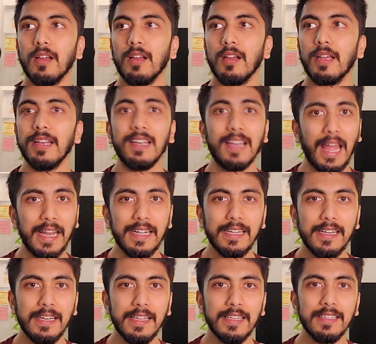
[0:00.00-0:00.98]

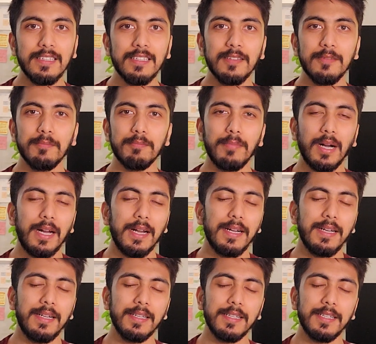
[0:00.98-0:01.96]
enlightening,
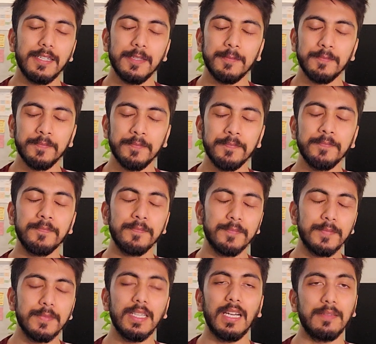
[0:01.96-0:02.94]
but
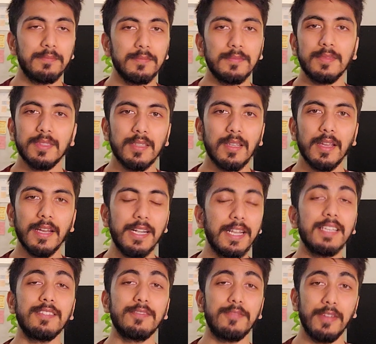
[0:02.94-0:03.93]
yeah,
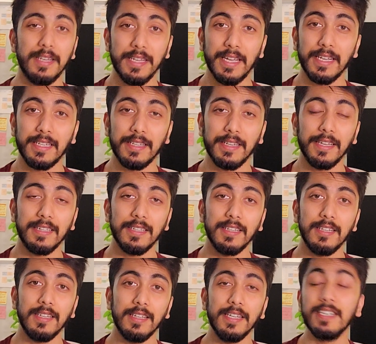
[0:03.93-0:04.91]
it is very hectic.
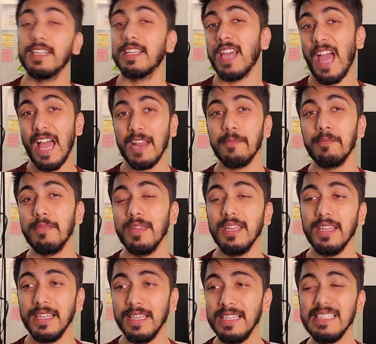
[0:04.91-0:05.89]
It can
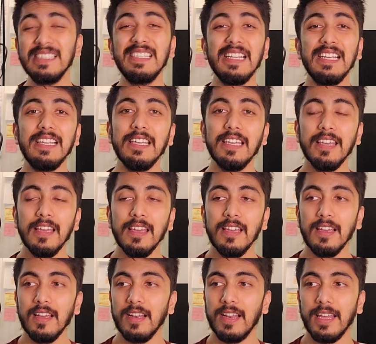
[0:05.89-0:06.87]
be easily
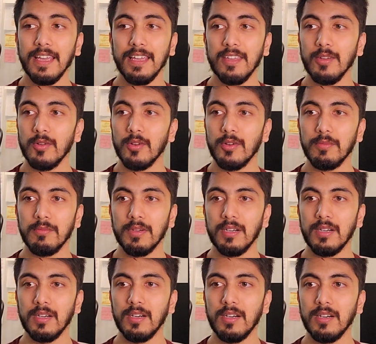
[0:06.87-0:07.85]
like, you know,
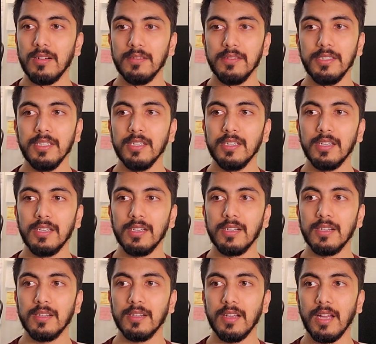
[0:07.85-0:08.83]
a
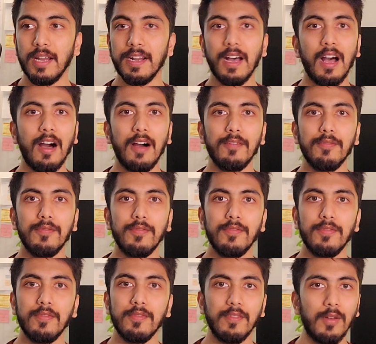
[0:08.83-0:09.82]
year and a half
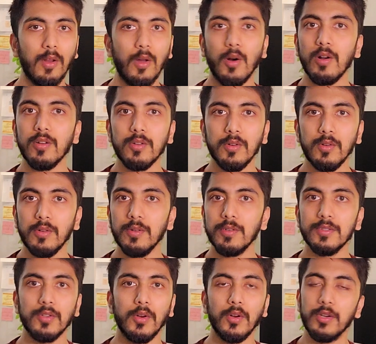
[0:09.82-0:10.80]
long
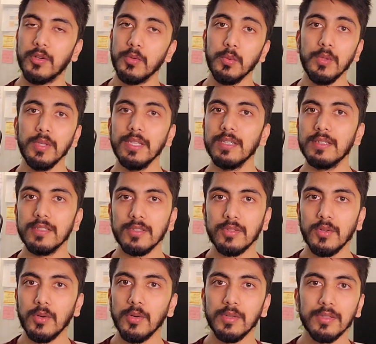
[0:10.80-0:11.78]
course or 2 years
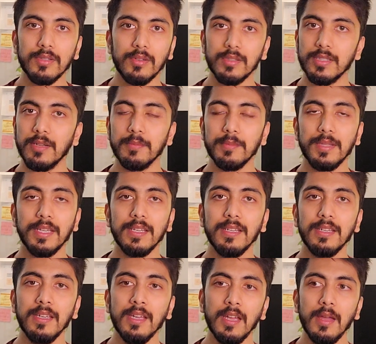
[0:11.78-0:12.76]
course or
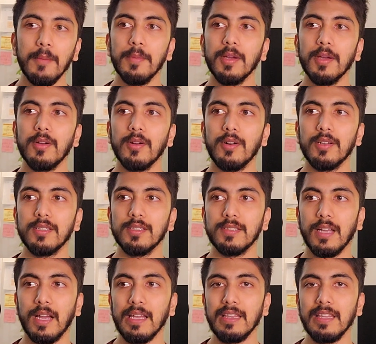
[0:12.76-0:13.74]
something,
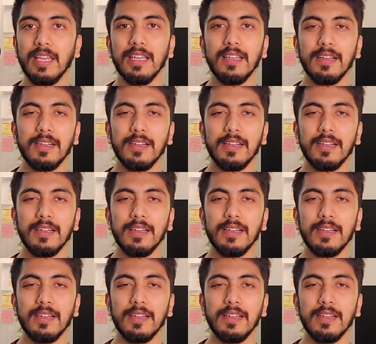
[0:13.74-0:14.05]
because I think it